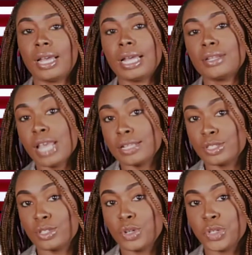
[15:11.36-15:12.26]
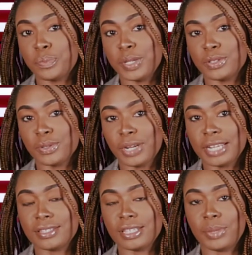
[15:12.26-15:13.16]
And that's the News Bits on
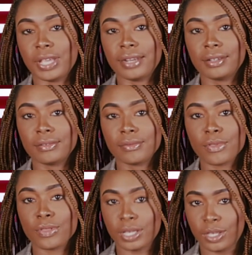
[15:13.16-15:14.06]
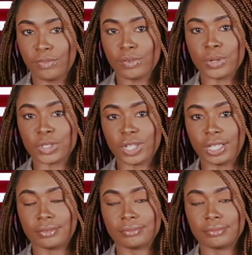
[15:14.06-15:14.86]
NCBN. Thank you for watching.